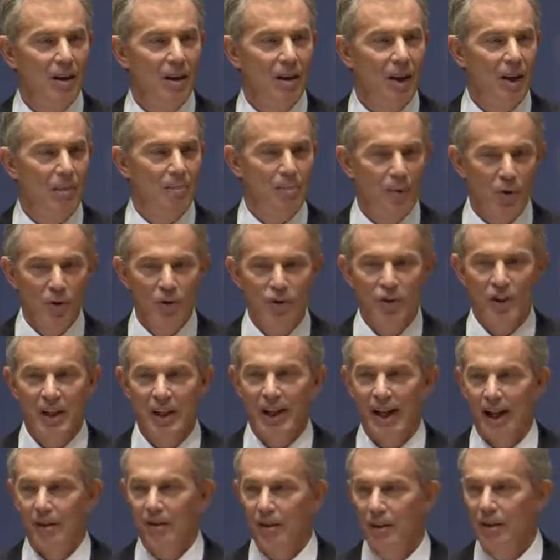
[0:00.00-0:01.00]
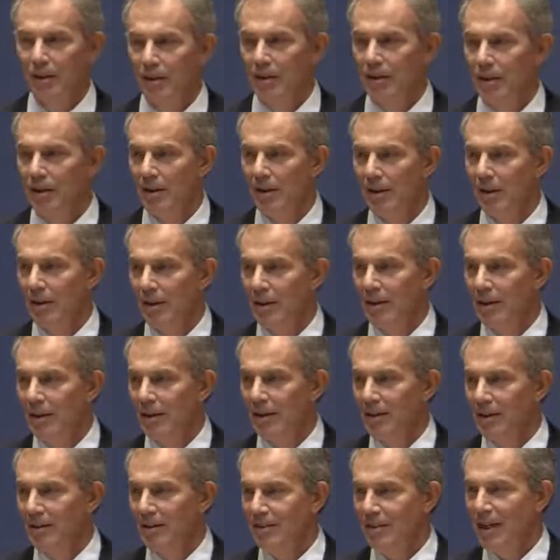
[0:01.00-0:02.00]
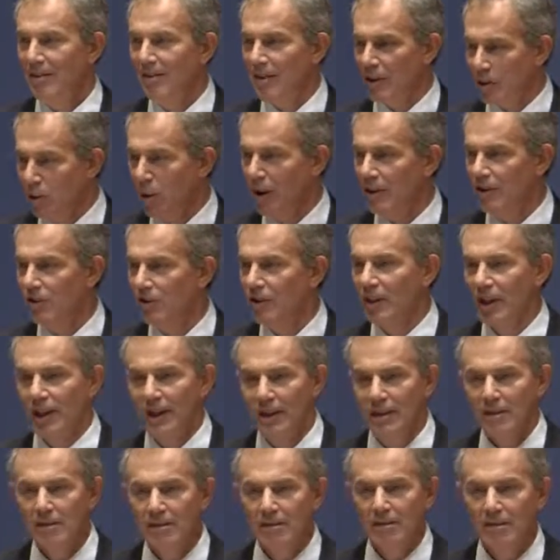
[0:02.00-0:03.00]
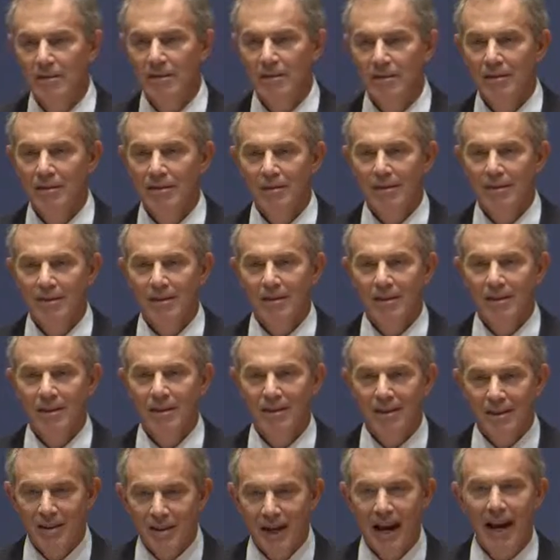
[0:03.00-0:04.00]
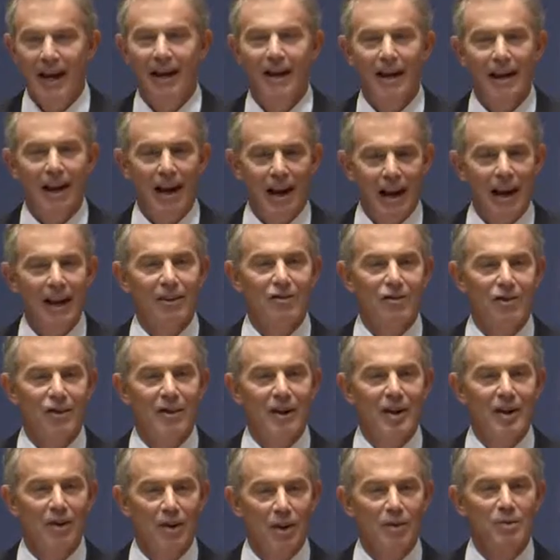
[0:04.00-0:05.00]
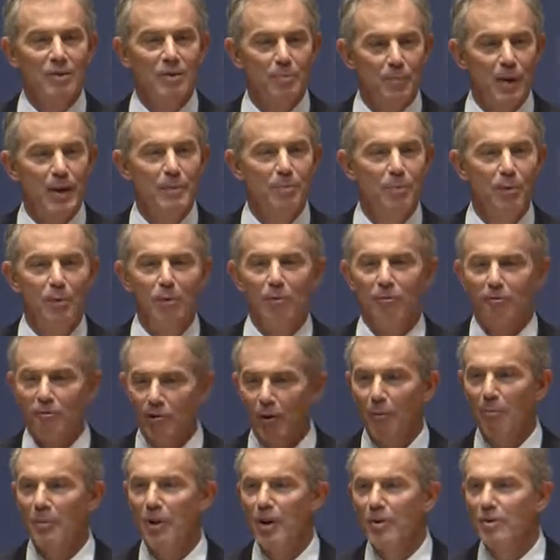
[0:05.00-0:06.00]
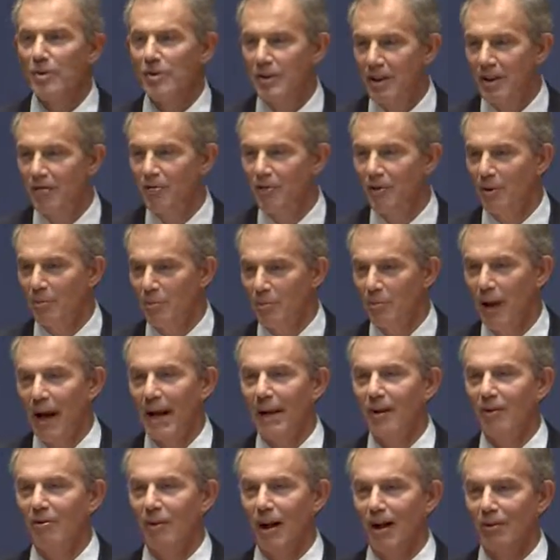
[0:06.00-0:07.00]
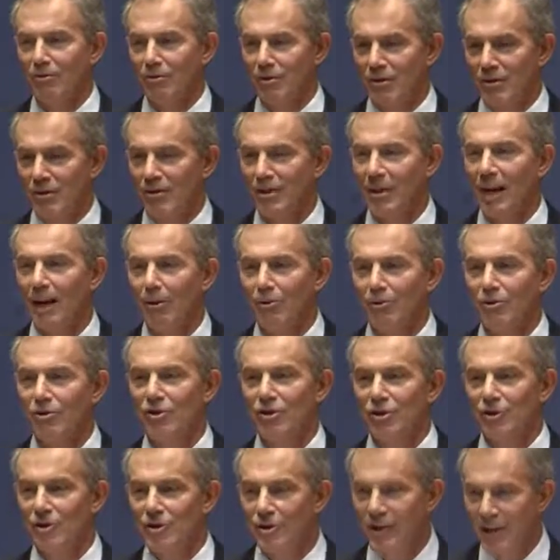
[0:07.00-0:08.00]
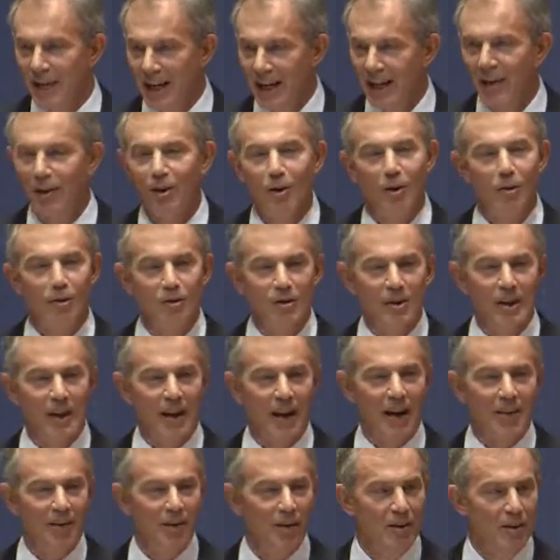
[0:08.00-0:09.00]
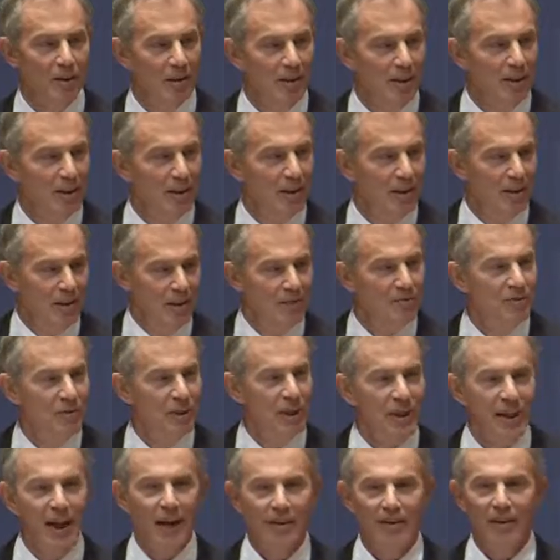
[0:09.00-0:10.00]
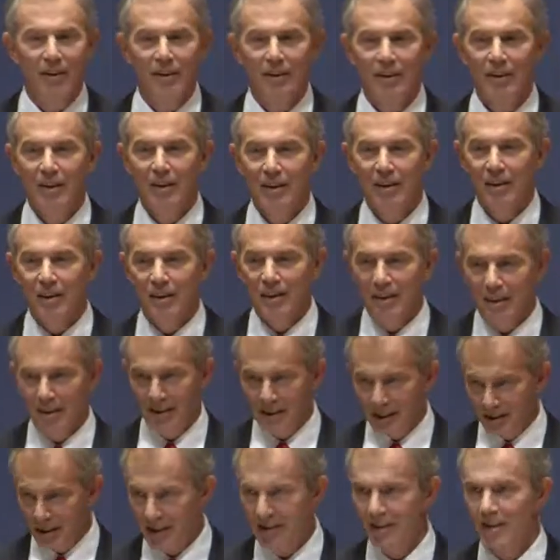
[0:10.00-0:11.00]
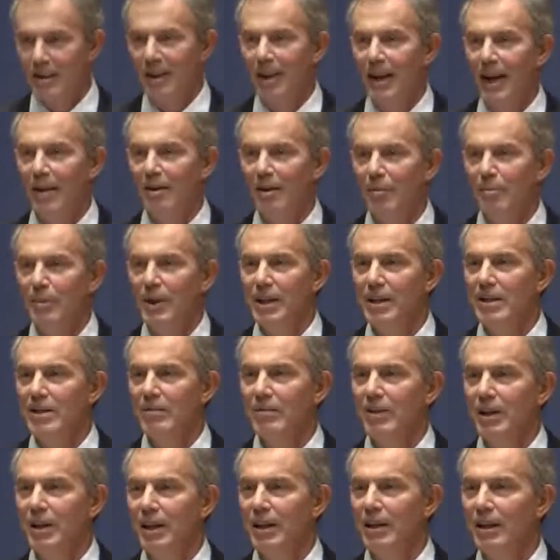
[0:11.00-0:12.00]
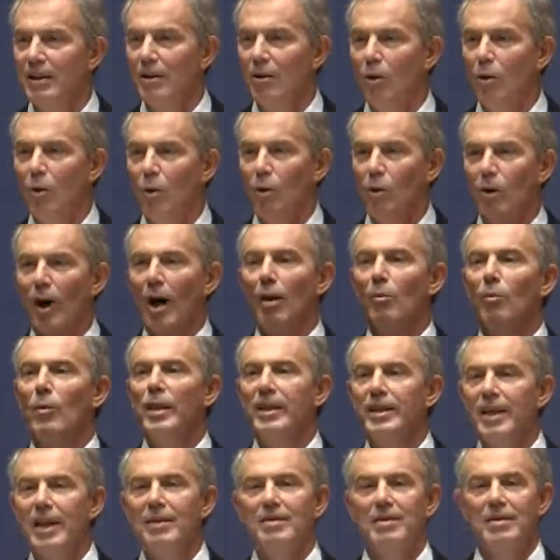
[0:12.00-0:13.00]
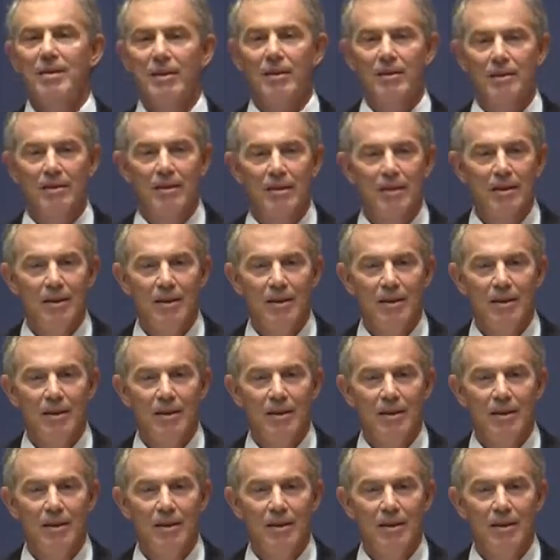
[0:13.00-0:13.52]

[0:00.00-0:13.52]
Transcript: are pushed together, then the question is, can actually those people from those different backgrounds and cultures get along together, live together, exist together peacefully, or are we destined,